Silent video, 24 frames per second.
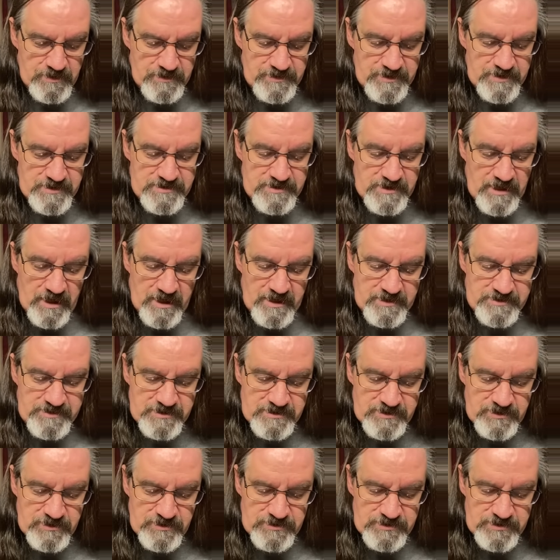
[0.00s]
This
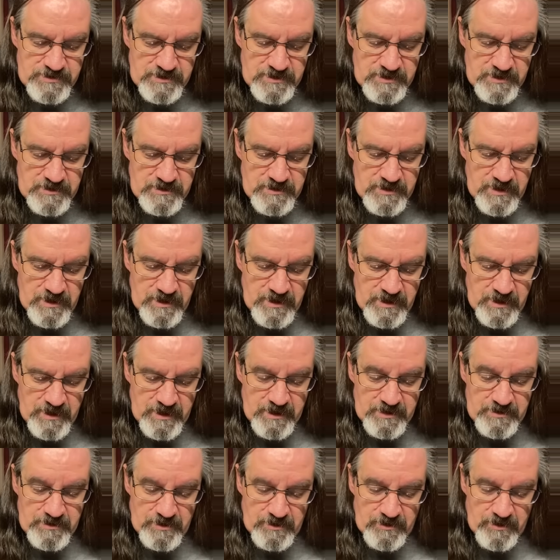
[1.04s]
Constitution
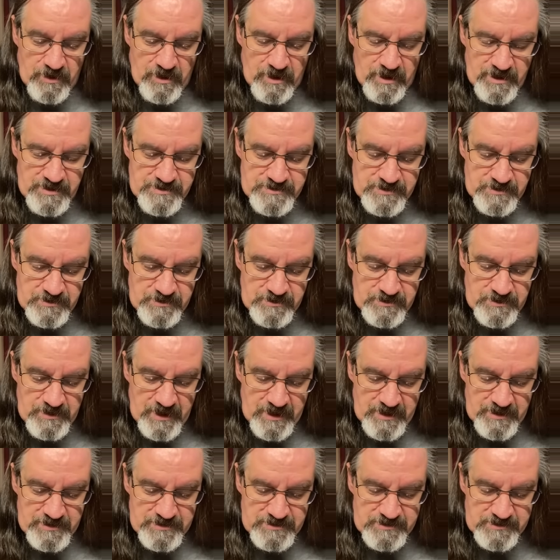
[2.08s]
and the laws of the
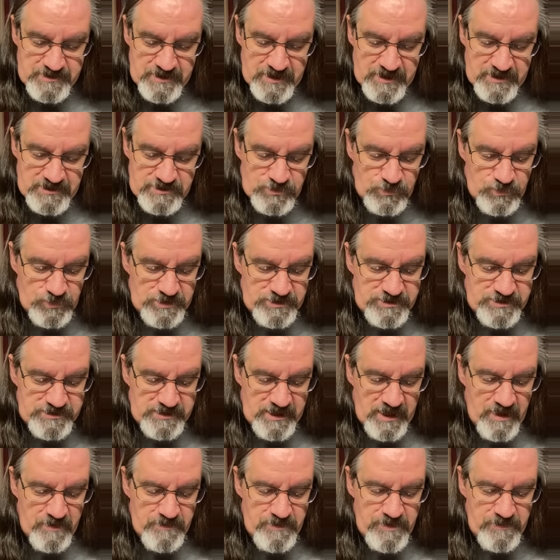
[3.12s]
United States, which
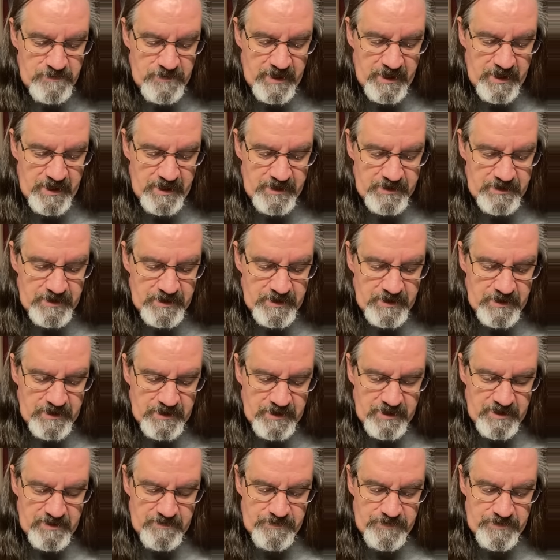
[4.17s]
shall be made
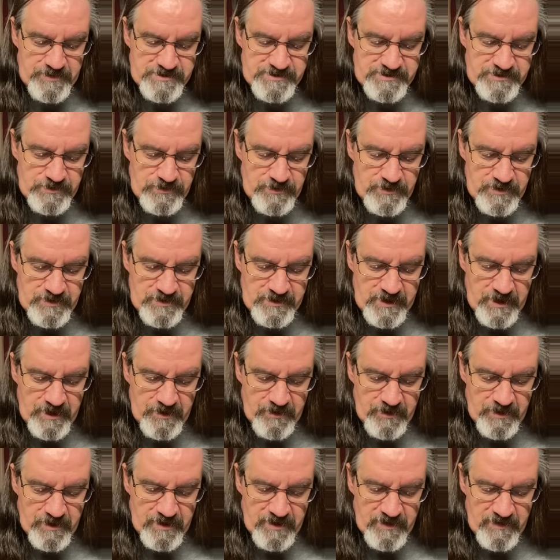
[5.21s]
in pursuant
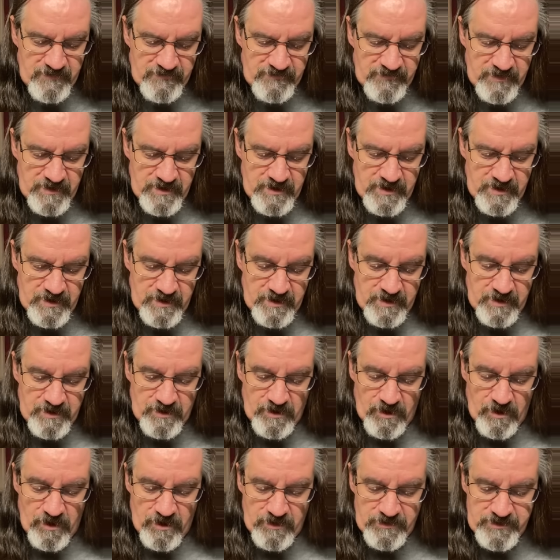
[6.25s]
thereof, and
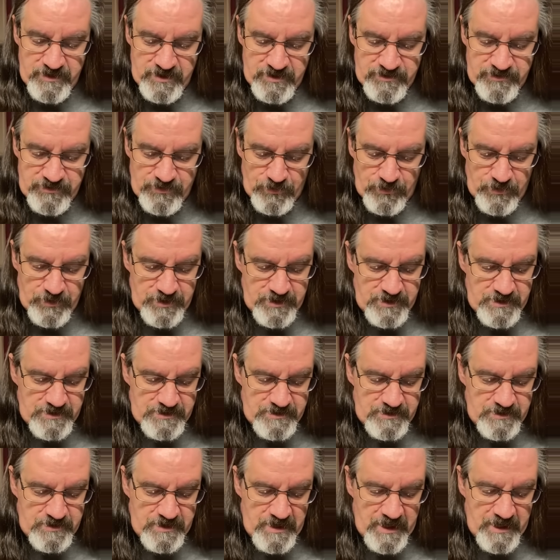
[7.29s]
all the authority of
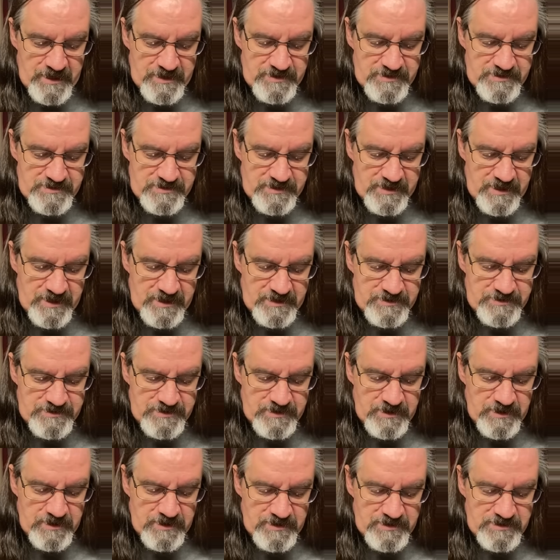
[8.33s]
the United States,
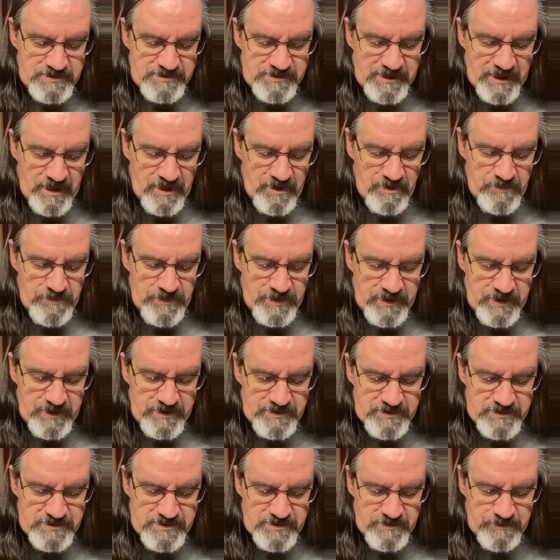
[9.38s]
shall be
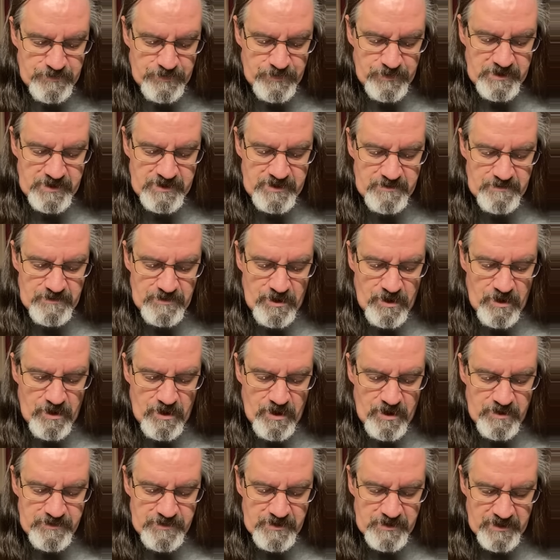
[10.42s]
the supreme
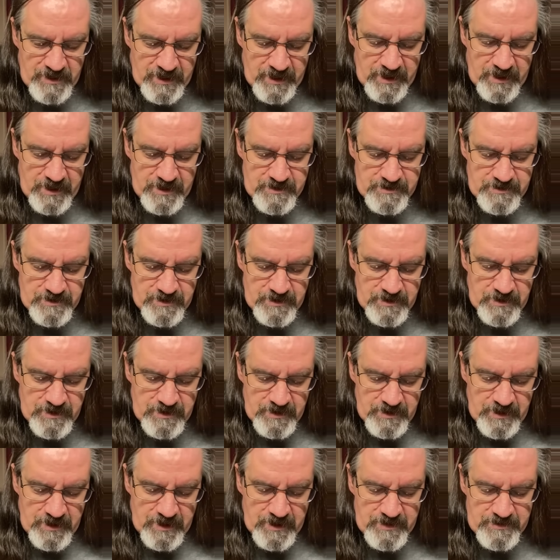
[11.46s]
law of the land,
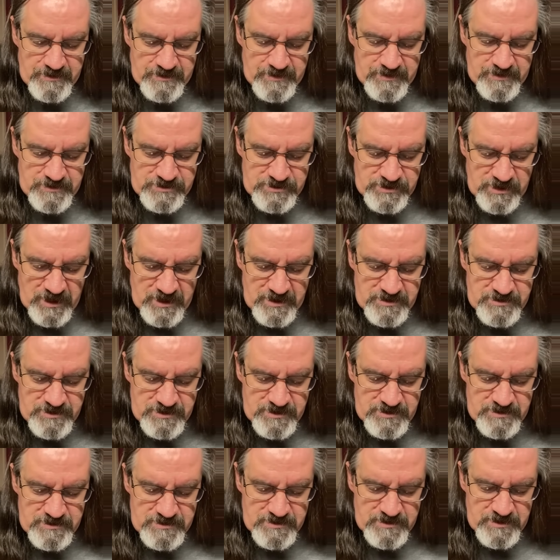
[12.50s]
and the
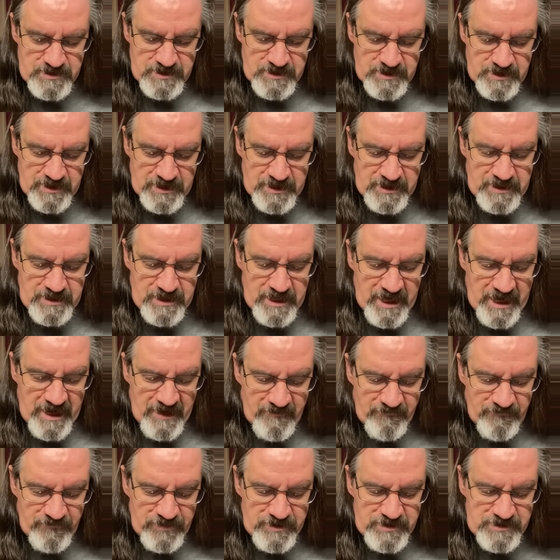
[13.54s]
judges in
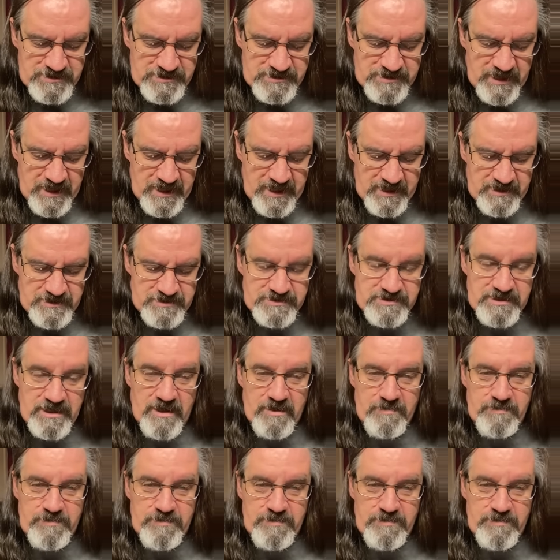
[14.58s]
every state shall